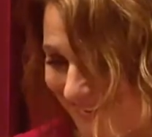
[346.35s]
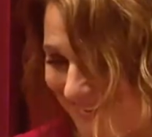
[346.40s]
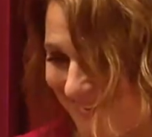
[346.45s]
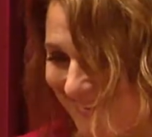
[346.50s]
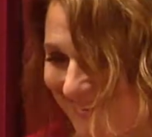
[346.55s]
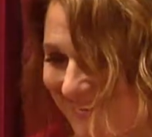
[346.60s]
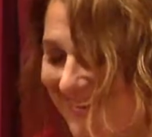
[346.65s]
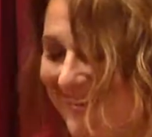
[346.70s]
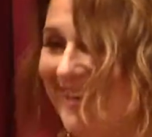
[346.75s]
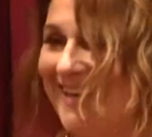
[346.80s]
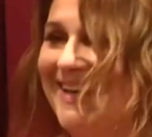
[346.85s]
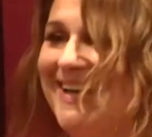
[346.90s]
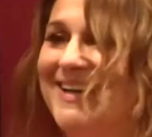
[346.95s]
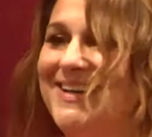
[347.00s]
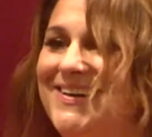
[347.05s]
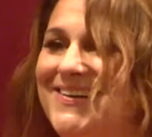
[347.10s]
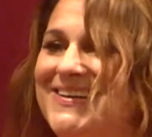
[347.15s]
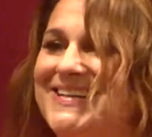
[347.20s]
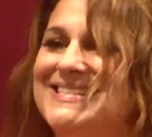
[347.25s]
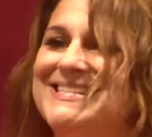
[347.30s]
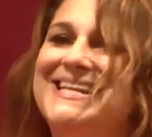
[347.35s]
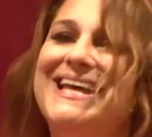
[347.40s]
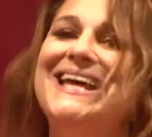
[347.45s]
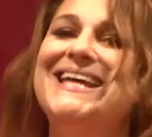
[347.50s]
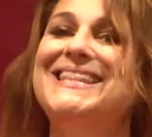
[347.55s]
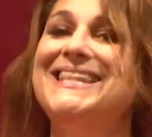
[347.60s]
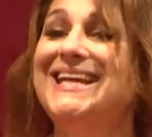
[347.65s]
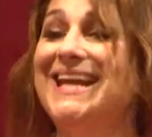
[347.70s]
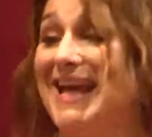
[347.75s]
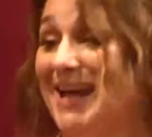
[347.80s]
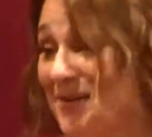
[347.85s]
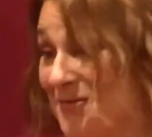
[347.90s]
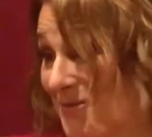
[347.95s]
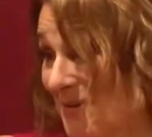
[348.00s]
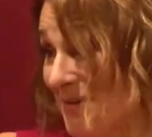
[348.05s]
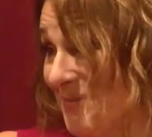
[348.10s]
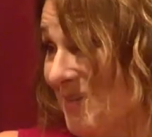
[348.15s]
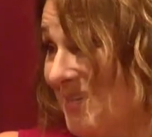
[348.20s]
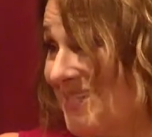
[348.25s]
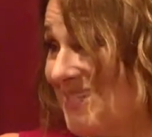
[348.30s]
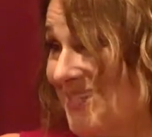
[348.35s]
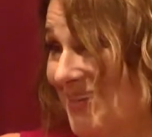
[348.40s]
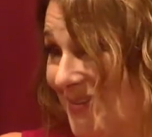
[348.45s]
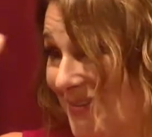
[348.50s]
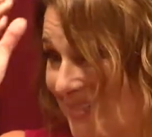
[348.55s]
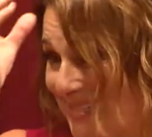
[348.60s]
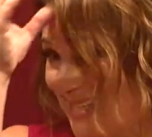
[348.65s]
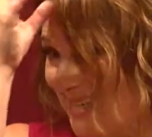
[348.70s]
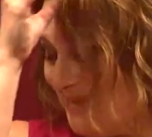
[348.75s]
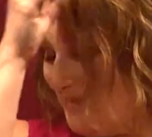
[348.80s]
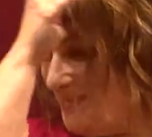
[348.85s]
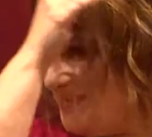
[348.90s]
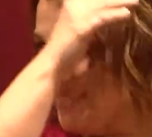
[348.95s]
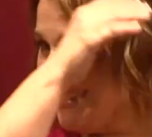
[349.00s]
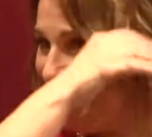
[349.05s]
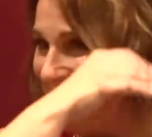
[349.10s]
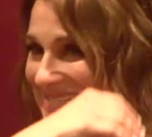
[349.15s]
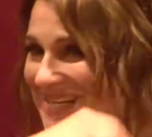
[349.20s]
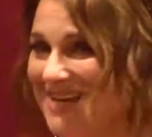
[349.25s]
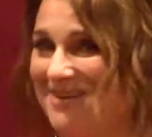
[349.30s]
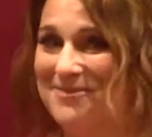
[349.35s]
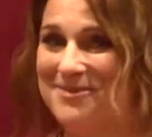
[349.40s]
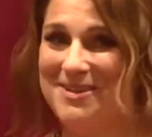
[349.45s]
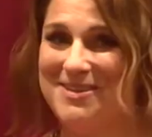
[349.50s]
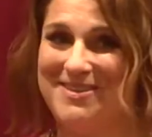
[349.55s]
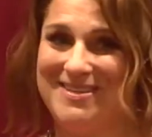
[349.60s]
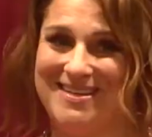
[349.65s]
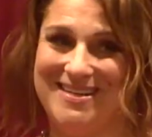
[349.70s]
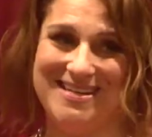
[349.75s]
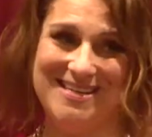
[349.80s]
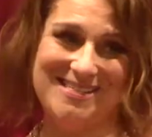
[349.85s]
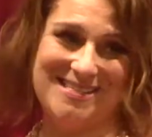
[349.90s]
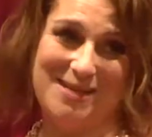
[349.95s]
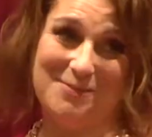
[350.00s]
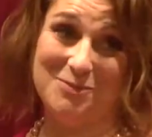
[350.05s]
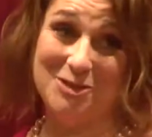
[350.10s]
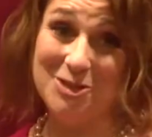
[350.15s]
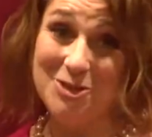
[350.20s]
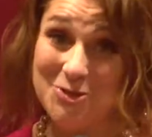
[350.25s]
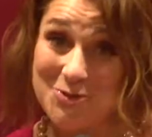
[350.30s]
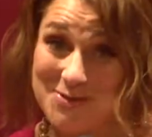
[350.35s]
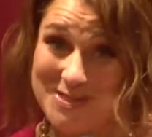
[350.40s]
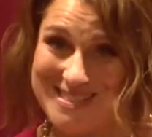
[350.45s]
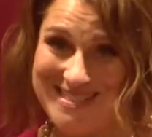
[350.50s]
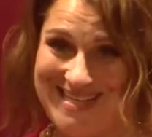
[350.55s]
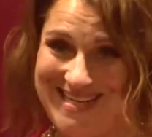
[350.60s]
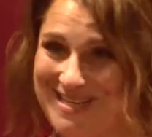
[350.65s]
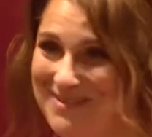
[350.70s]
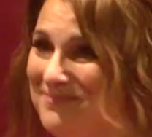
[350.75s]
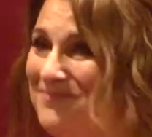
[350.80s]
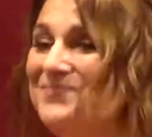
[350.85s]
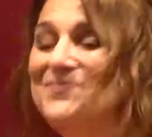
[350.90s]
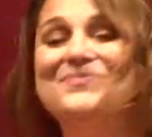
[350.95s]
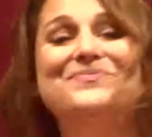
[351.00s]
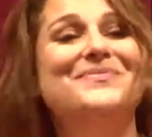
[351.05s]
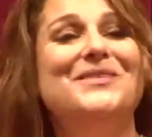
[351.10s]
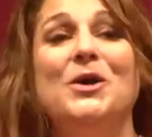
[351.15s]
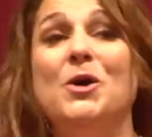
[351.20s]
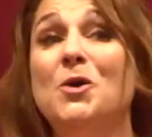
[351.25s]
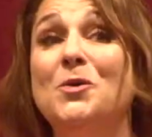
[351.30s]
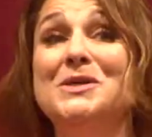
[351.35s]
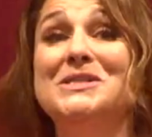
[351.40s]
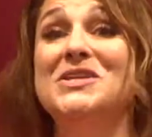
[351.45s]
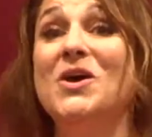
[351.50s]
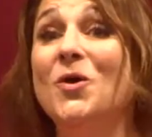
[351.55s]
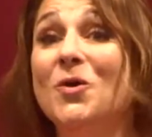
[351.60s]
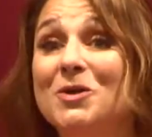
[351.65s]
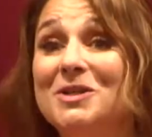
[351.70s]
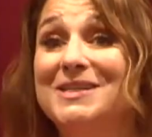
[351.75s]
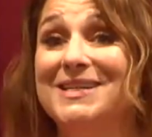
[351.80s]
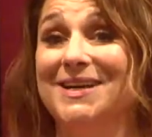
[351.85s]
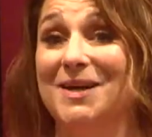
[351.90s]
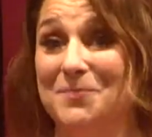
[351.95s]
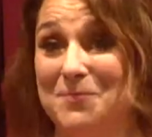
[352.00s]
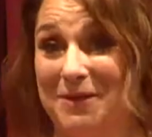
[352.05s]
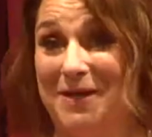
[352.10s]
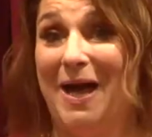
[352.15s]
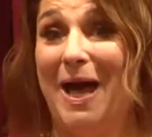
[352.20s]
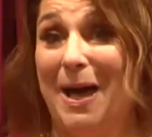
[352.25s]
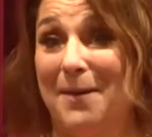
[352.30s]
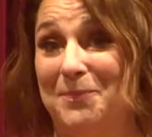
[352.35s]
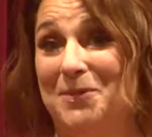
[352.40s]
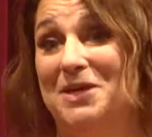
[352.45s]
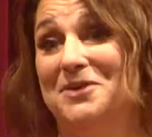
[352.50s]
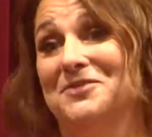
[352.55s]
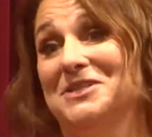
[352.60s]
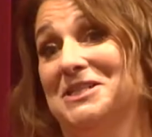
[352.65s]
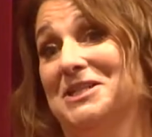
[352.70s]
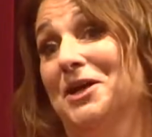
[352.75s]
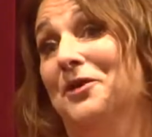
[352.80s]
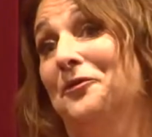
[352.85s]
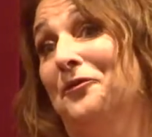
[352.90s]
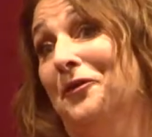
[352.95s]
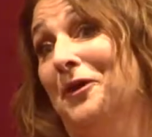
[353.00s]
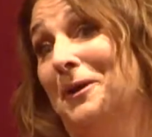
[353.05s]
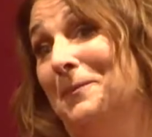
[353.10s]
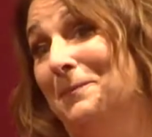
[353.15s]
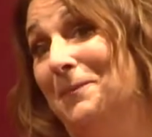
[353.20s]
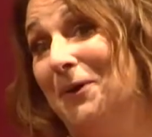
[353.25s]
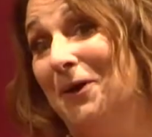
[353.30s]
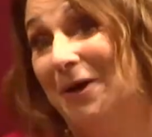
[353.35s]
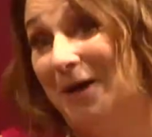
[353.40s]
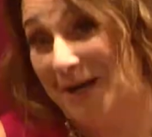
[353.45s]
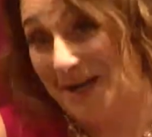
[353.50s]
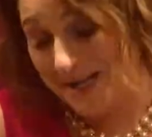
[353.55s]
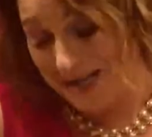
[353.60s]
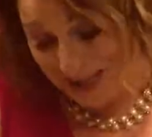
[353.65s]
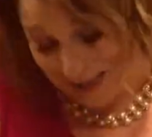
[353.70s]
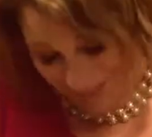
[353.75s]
and looking, and I notice that everyone is holding up Mrs. Everything except Lucy, who is holding up a copy of a different book.